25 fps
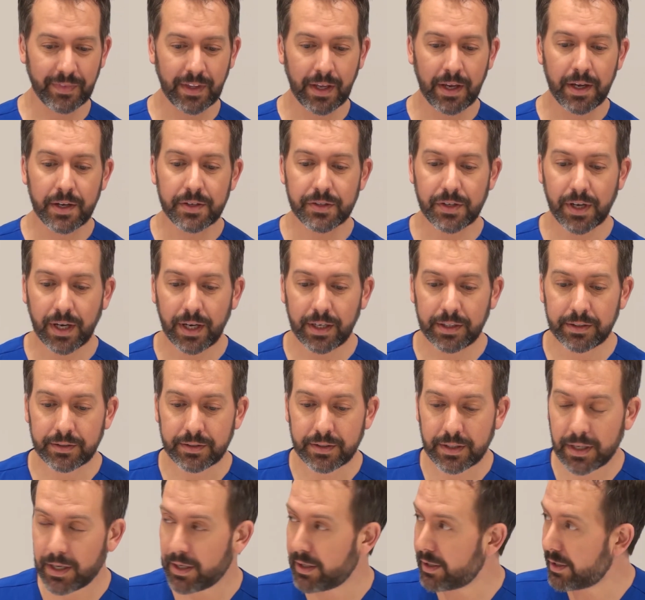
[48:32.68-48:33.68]
So,
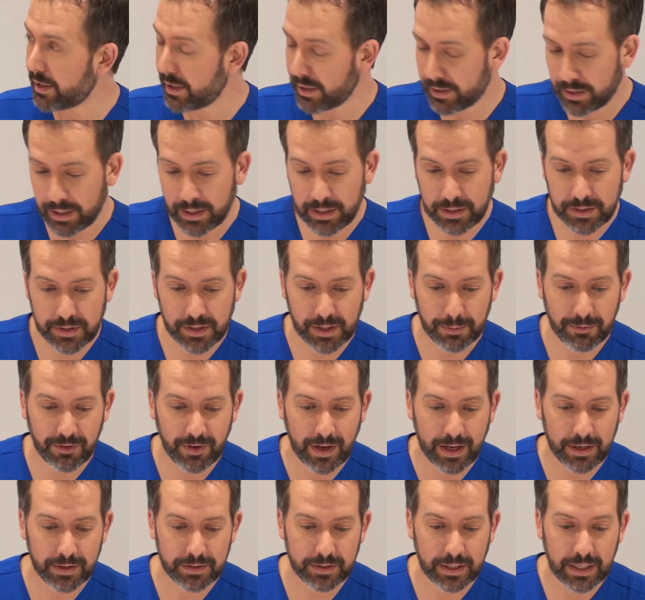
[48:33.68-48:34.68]
getting to some
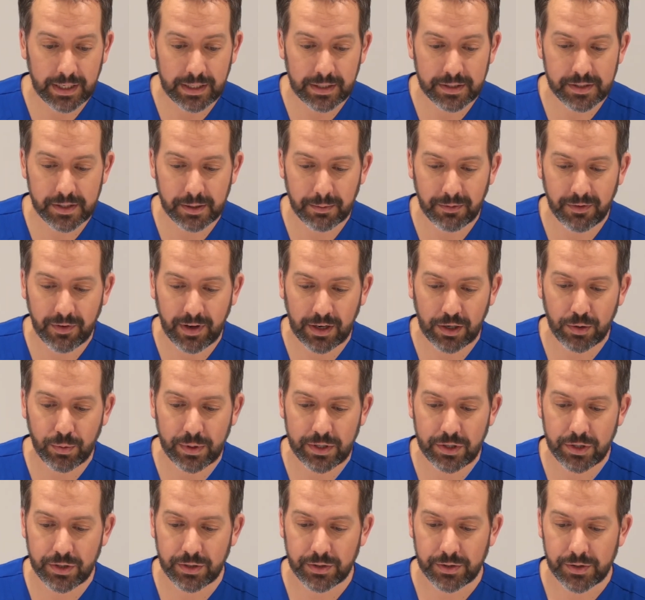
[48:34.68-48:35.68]
of our
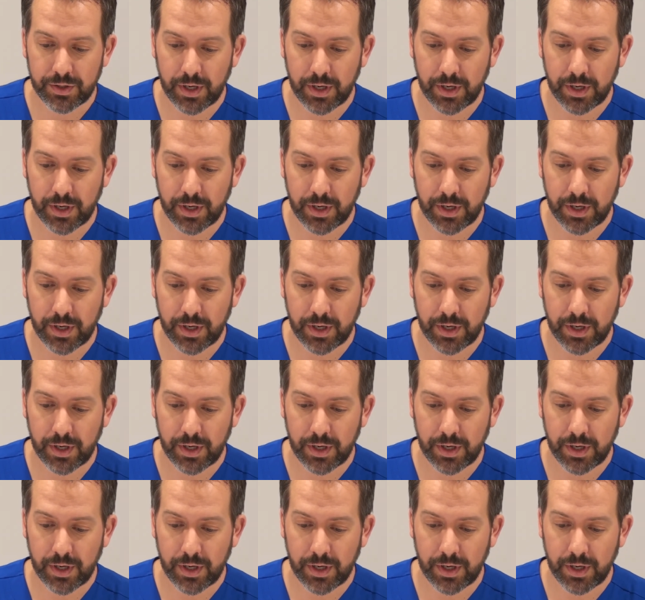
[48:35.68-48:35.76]
questions,